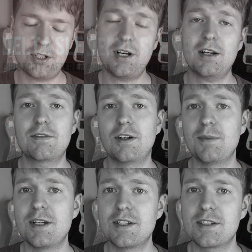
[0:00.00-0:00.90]
track
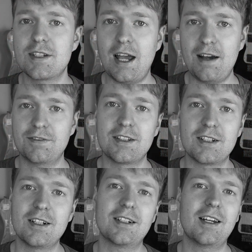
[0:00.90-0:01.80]
from it is After
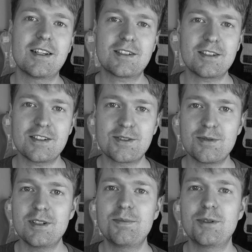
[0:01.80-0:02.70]
Dark, and it's got
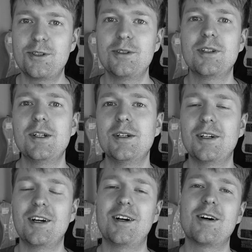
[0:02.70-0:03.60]
this really peculiar
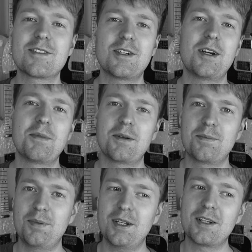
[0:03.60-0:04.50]
uh, odd timing
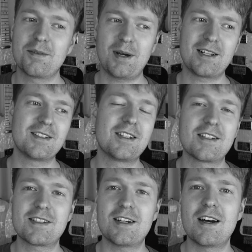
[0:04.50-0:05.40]
picking pattern
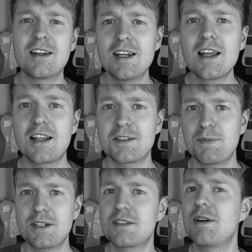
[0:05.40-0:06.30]
in the start that's
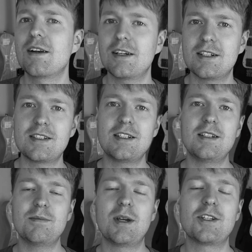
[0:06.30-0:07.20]
based around a
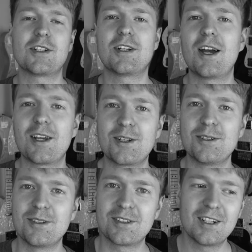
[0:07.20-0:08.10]
D major 9
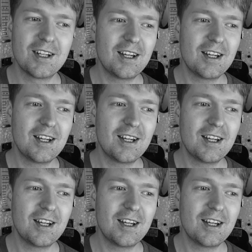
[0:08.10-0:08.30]
chord.